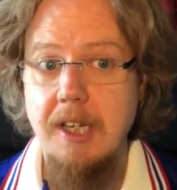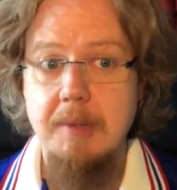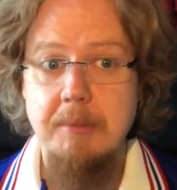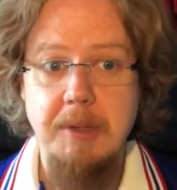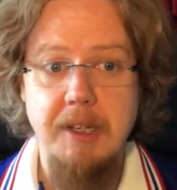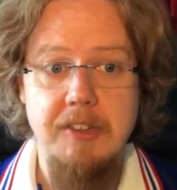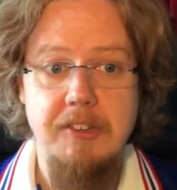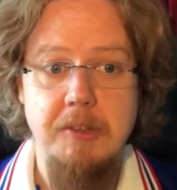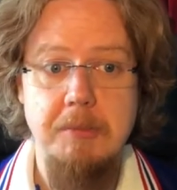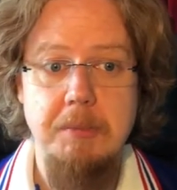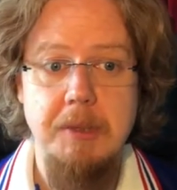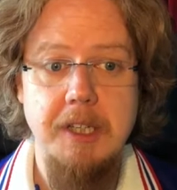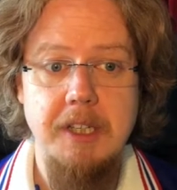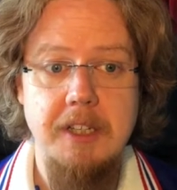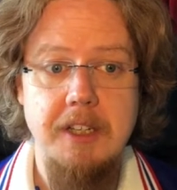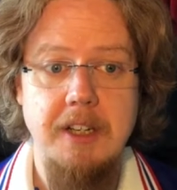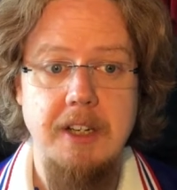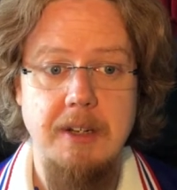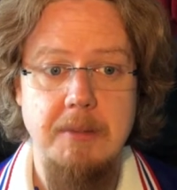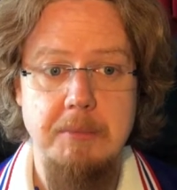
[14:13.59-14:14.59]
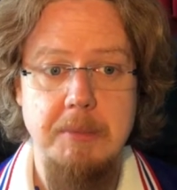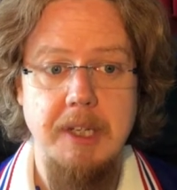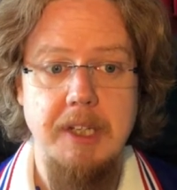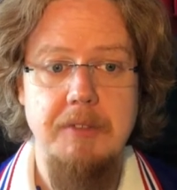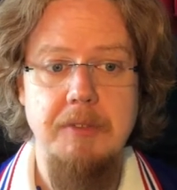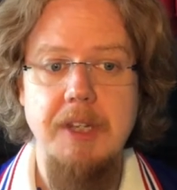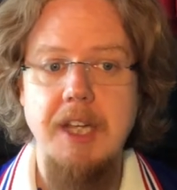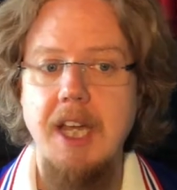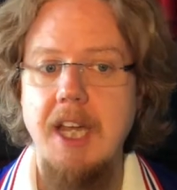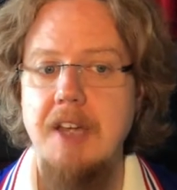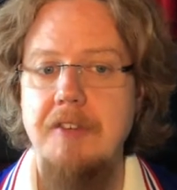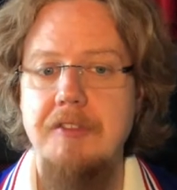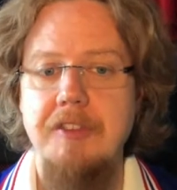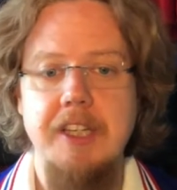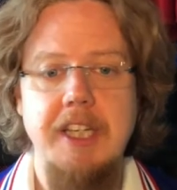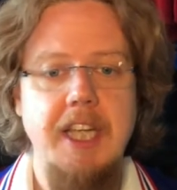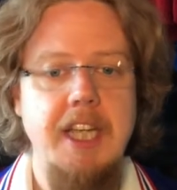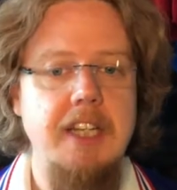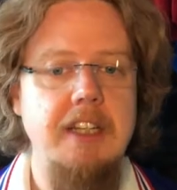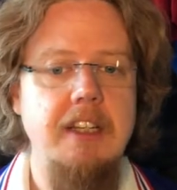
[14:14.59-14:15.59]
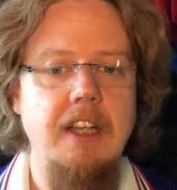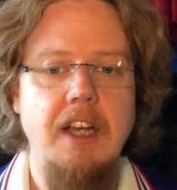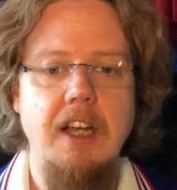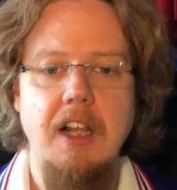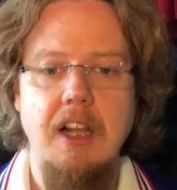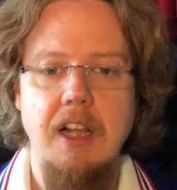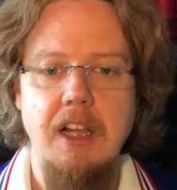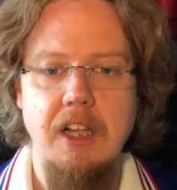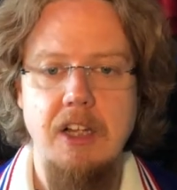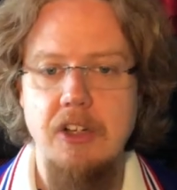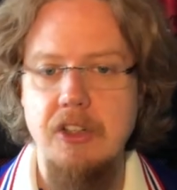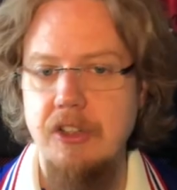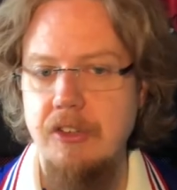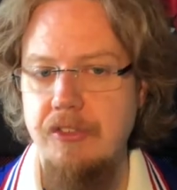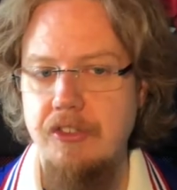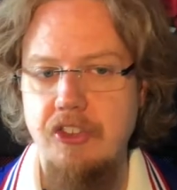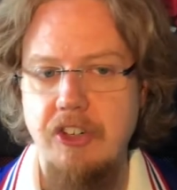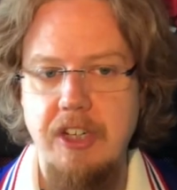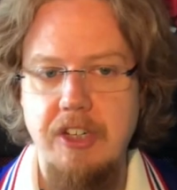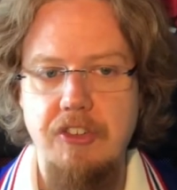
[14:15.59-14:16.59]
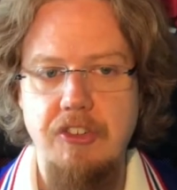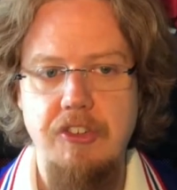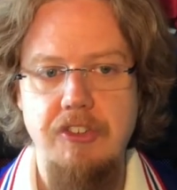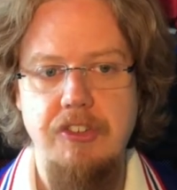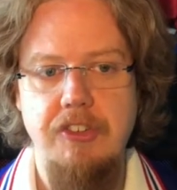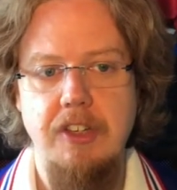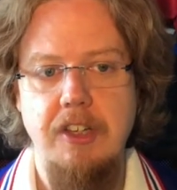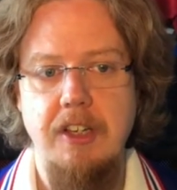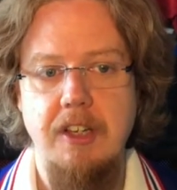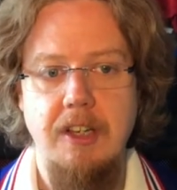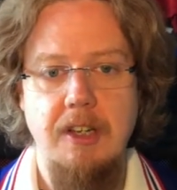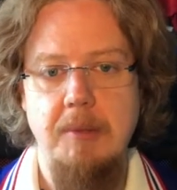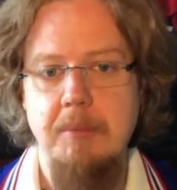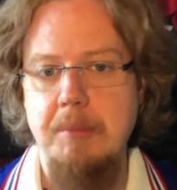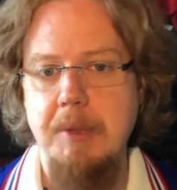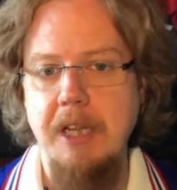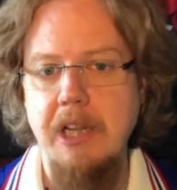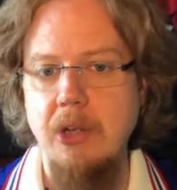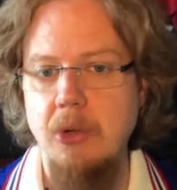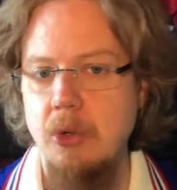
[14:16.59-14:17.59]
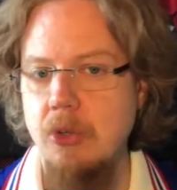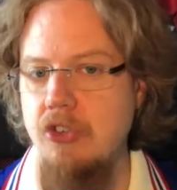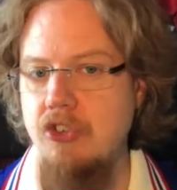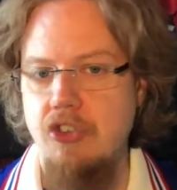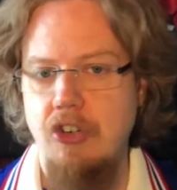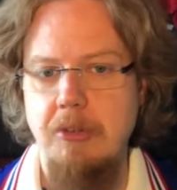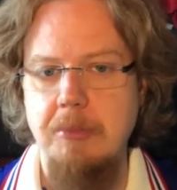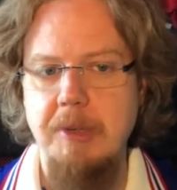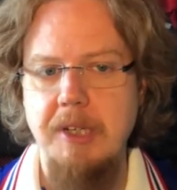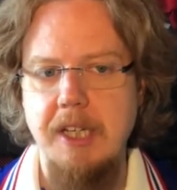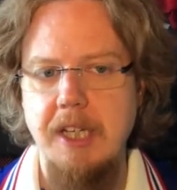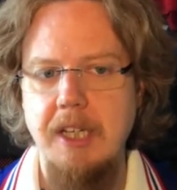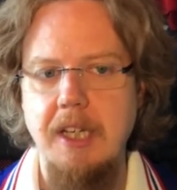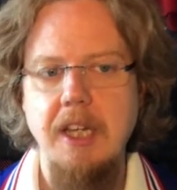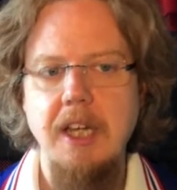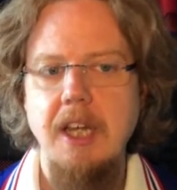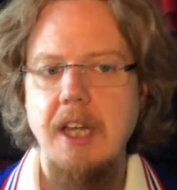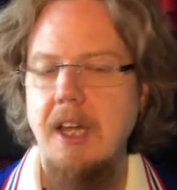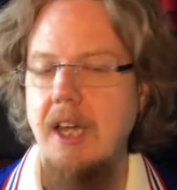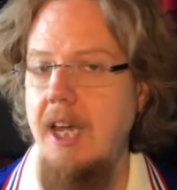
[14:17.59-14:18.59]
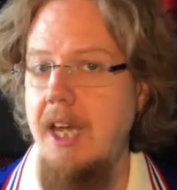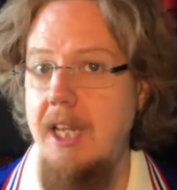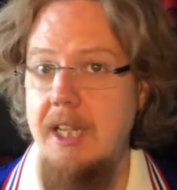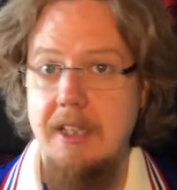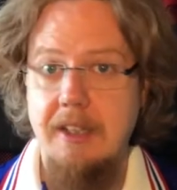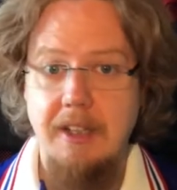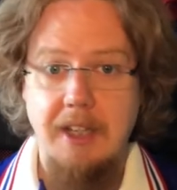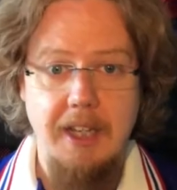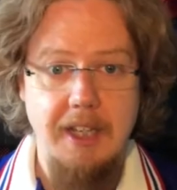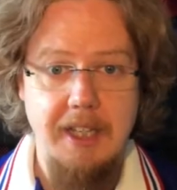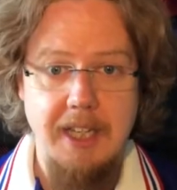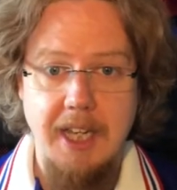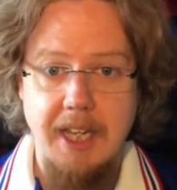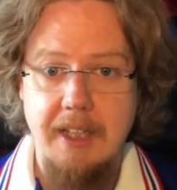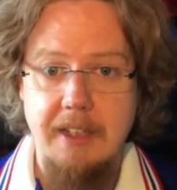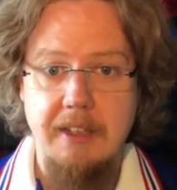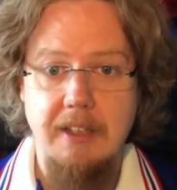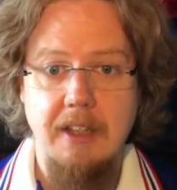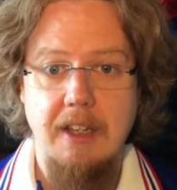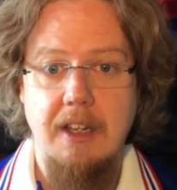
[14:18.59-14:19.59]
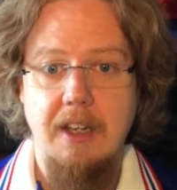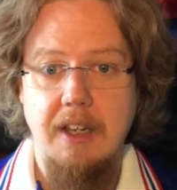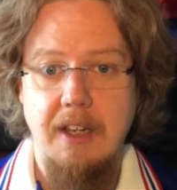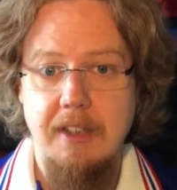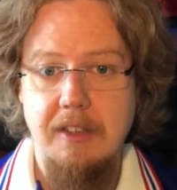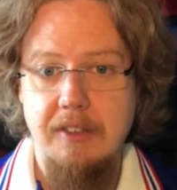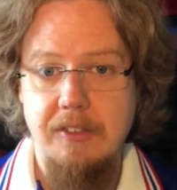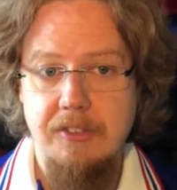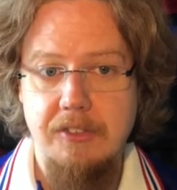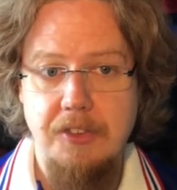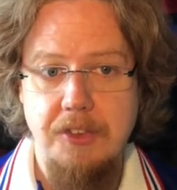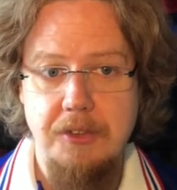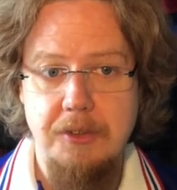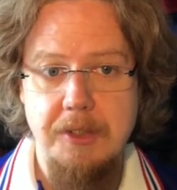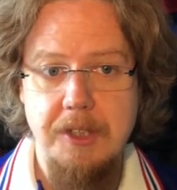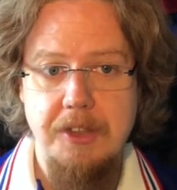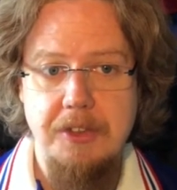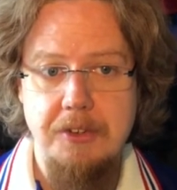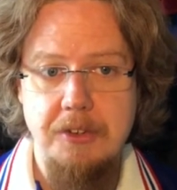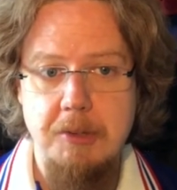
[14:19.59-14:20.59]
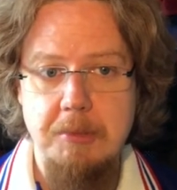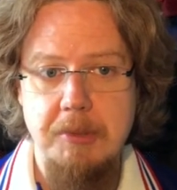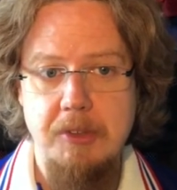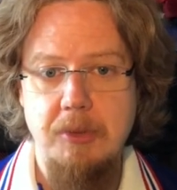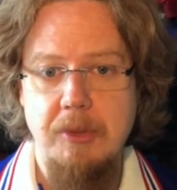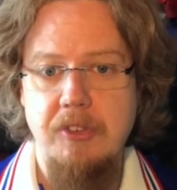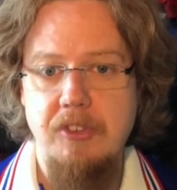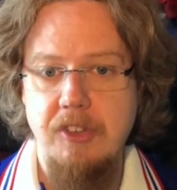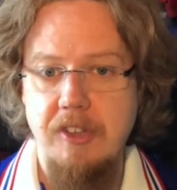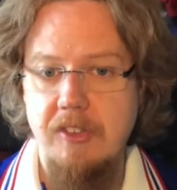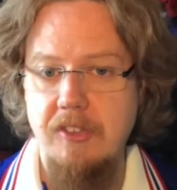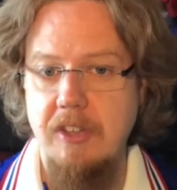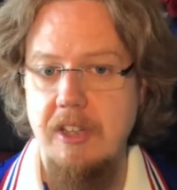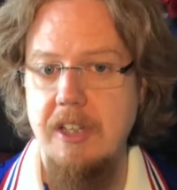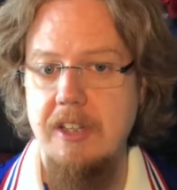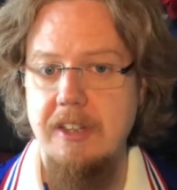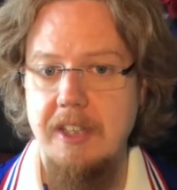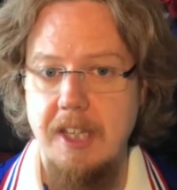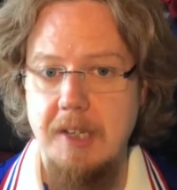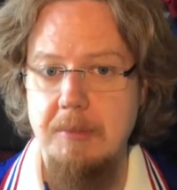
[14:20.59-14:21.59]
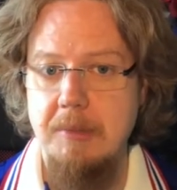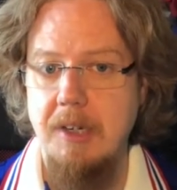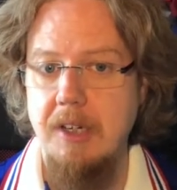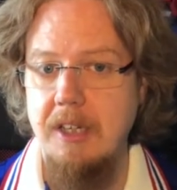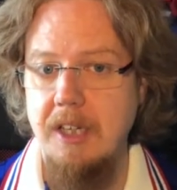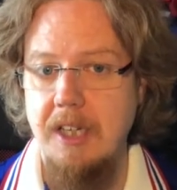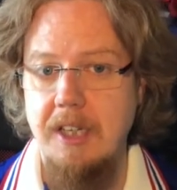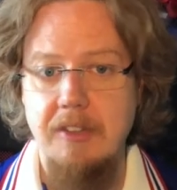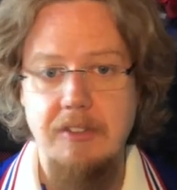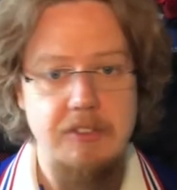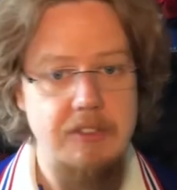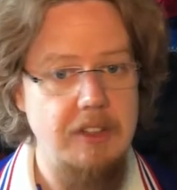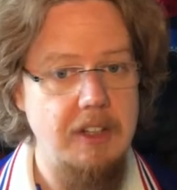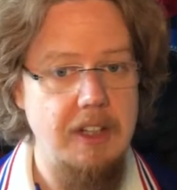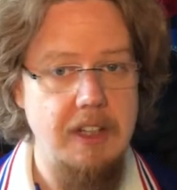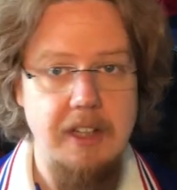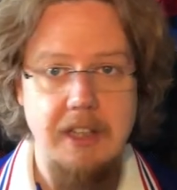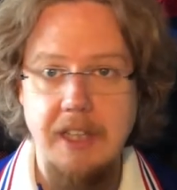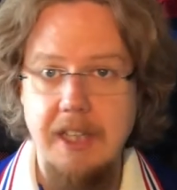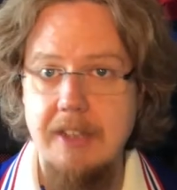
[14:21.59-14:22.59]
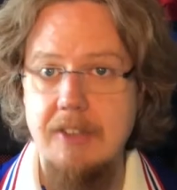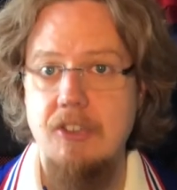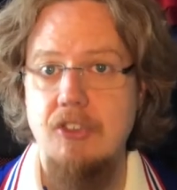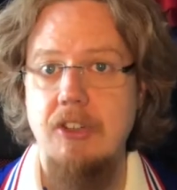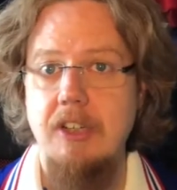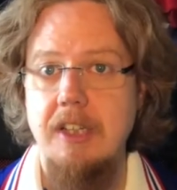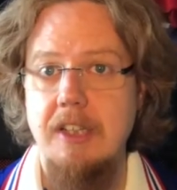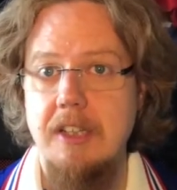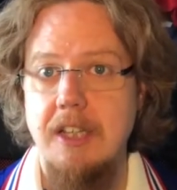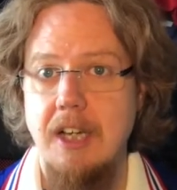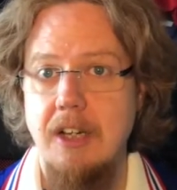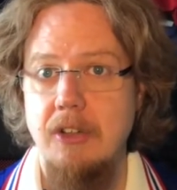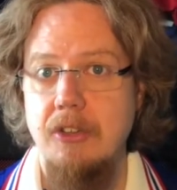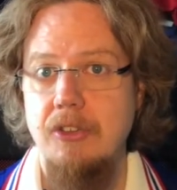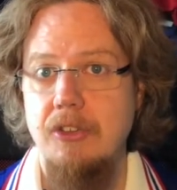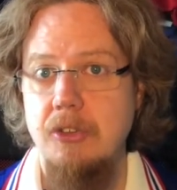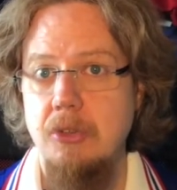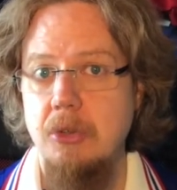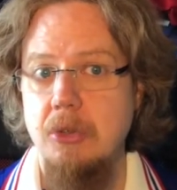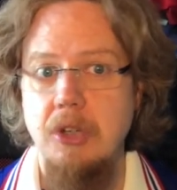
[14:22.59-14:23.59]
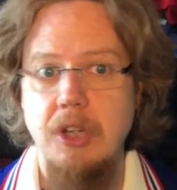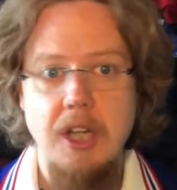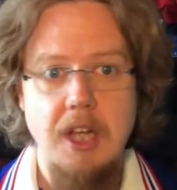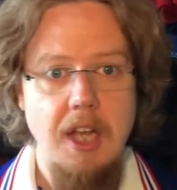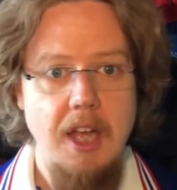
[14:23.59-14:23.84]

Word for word: makes a big comeback. We have again a lot of changes uh, below Germany. And again, uh, this 3-3 between Switzerland and Denmark is literally down to